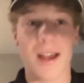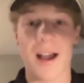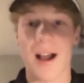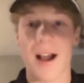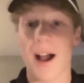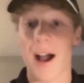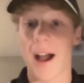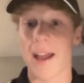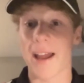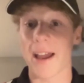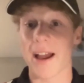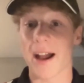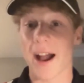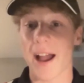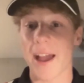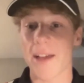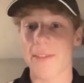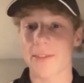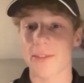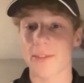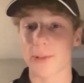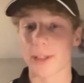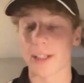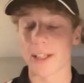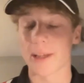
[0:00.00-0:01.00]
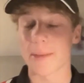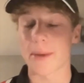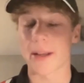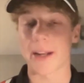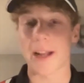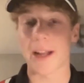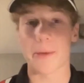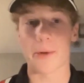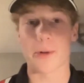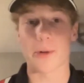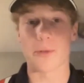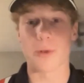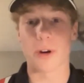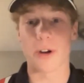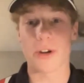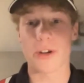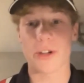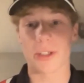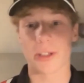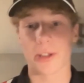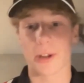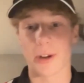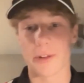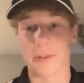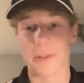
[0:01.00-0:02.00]
I haven't really been able to watch
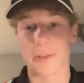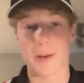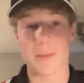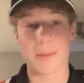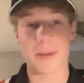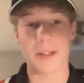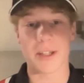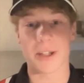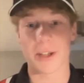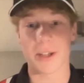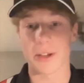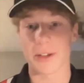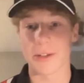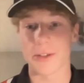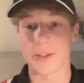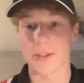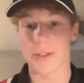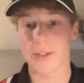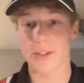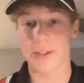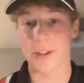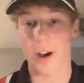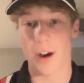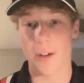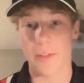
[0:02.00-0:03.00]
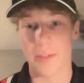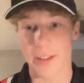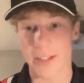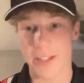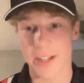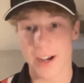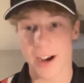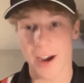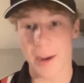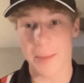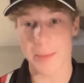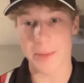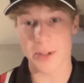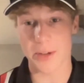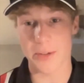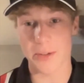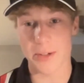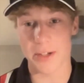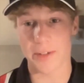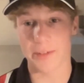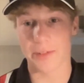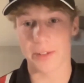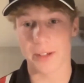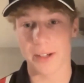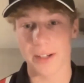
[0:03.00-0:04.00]
a lot of it because of the time zone
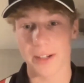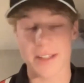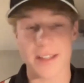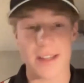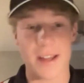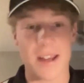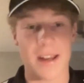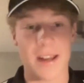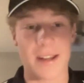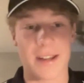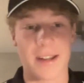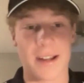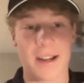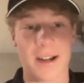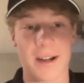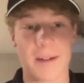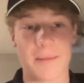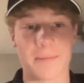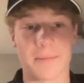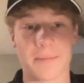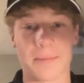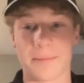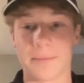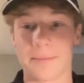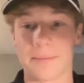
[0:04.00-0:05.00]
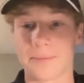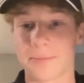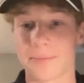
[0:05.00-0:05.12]
difference and the